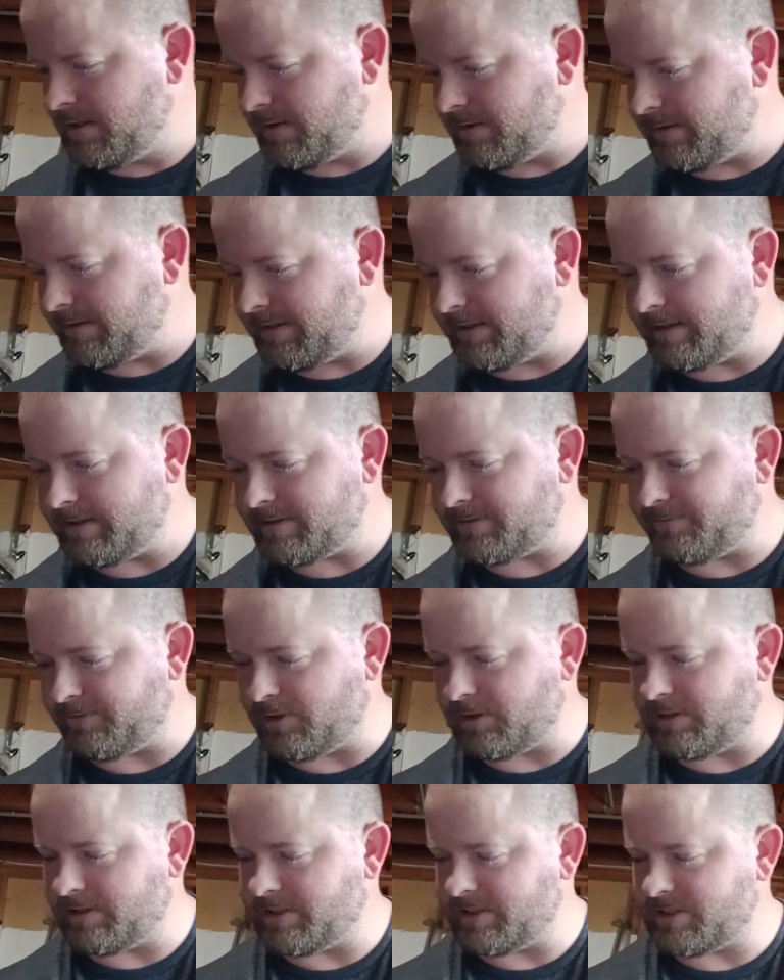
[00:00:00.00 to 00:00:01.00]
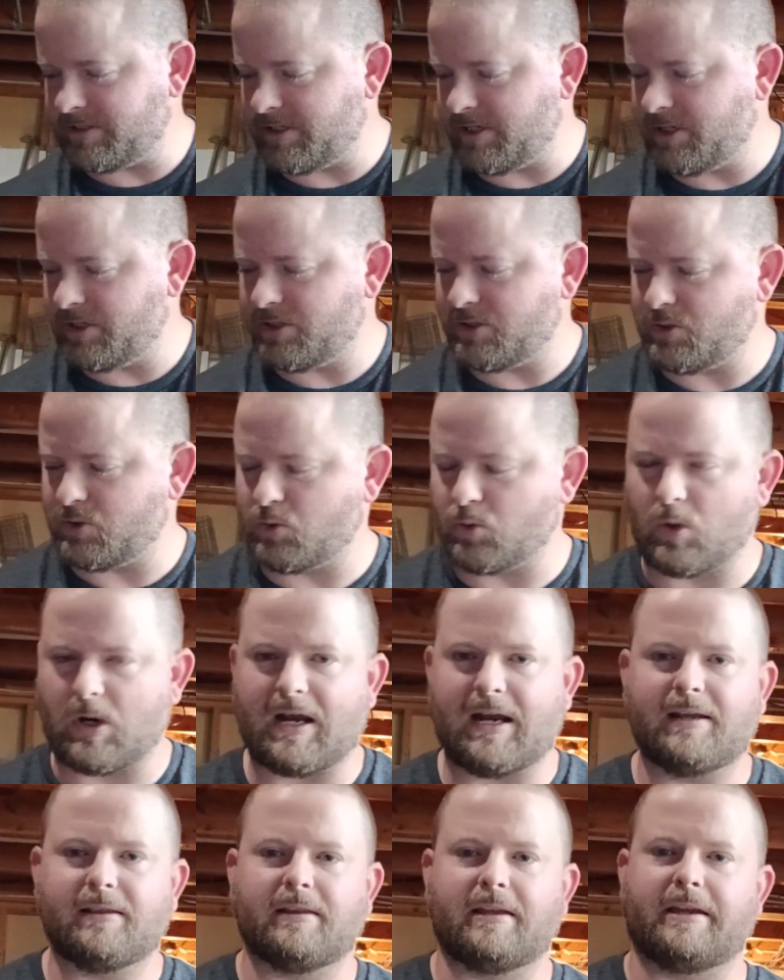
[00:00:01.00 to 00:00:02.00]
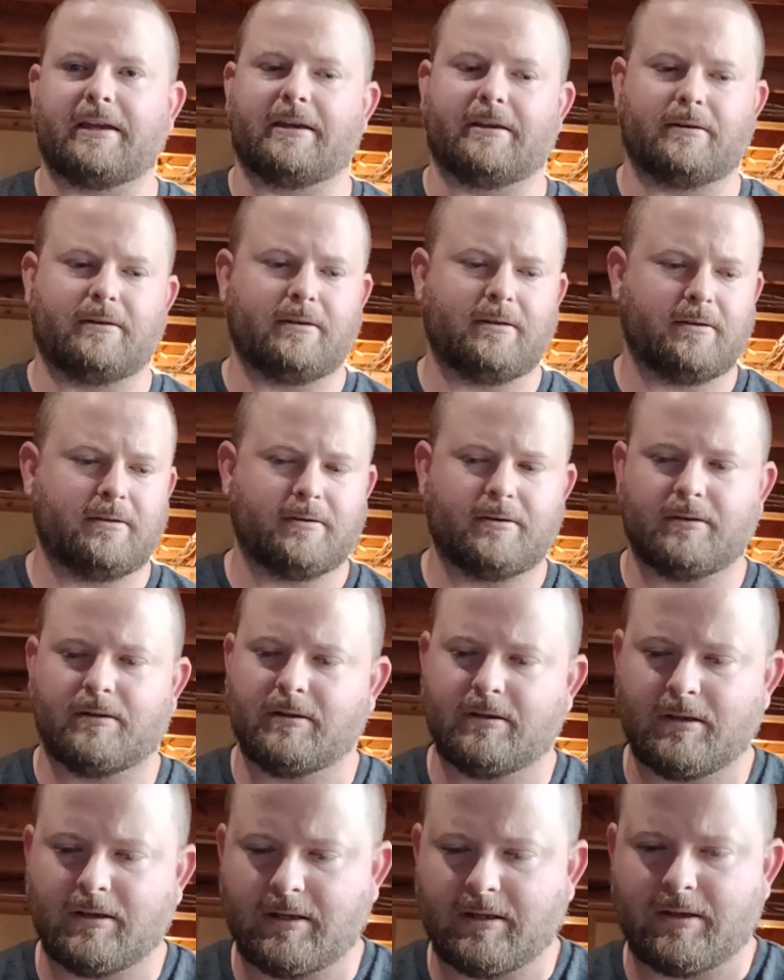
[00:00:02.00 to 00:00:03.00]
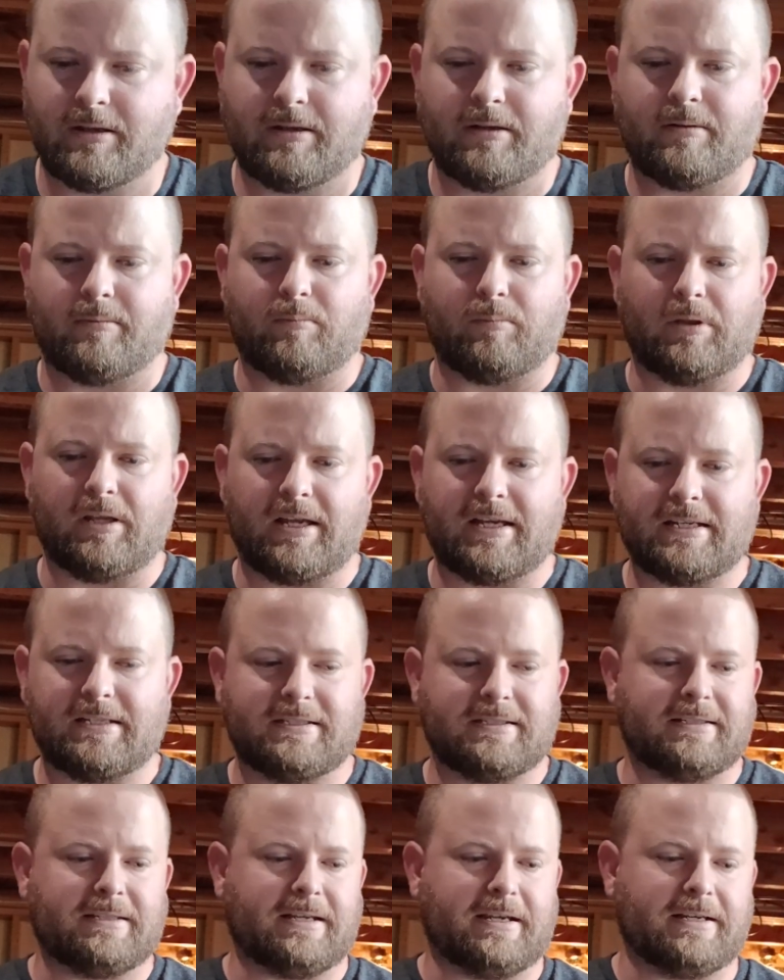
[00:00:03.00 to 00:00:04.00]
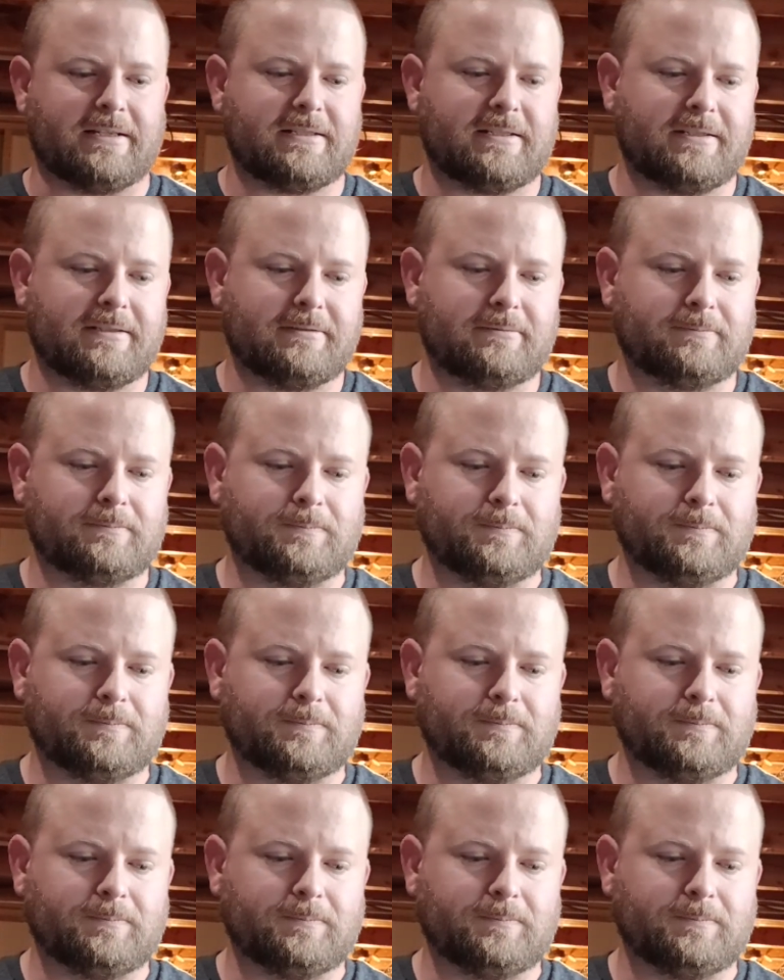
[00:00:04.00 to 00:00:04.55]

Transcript: Then as far as dry land blind sets,